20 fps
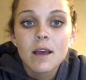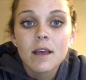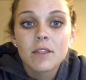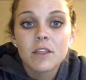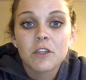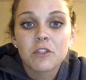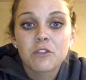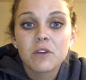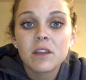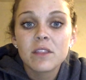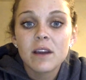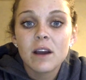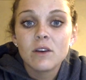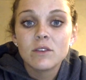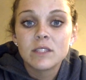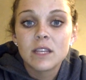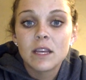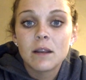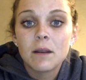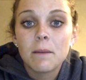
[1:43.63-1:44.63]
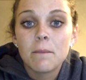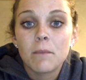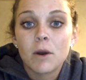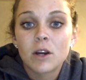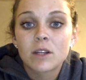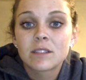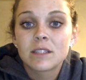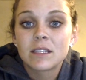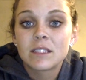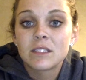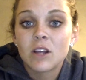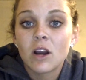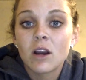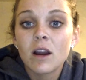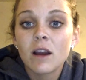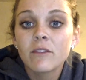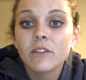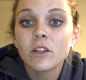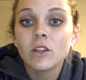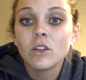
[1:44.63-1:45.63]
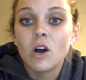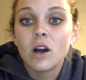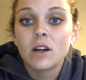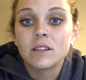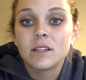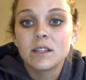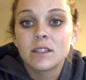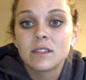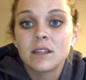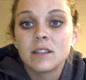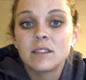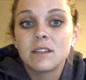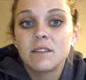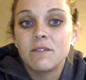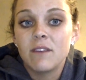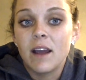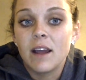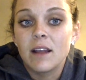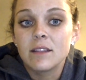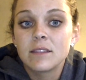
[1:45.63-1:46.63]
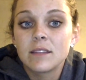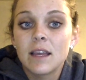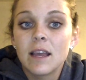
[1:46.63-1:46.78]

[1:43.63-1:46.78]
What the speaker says: The 3,000 marks the start of the long-distance events,